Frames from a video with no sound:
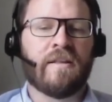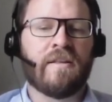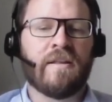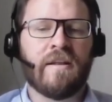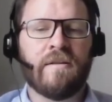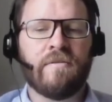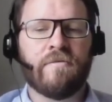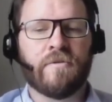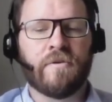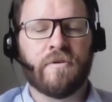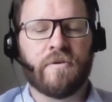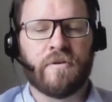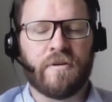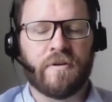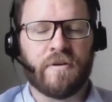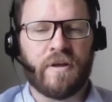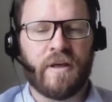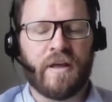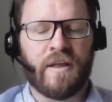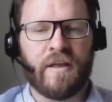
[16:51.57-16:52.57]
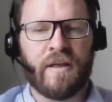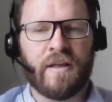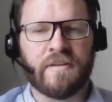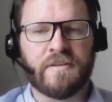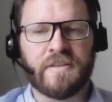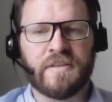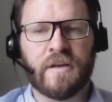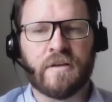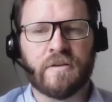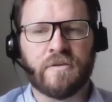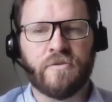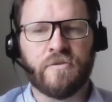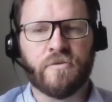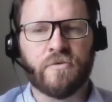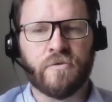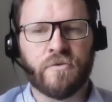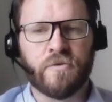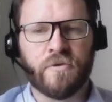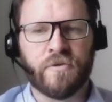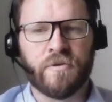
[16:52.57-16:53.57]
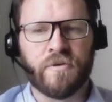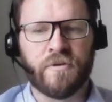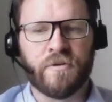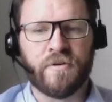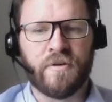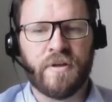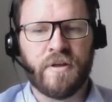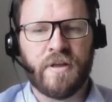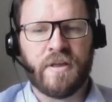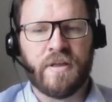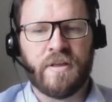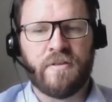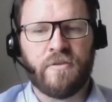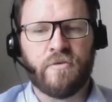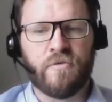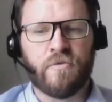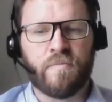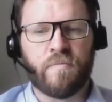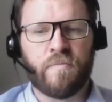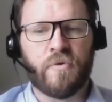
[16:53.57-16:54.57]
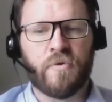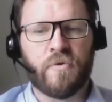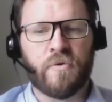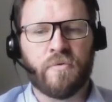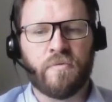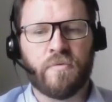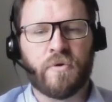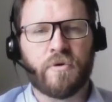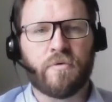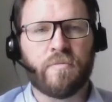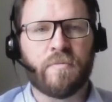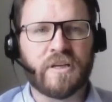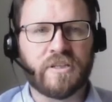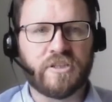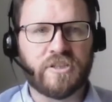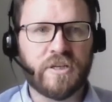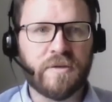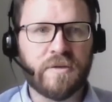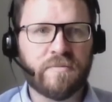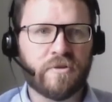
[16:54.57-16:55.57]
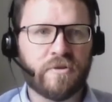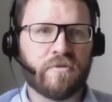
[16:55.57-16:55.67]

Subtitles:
deliver and there are no poor workmanship.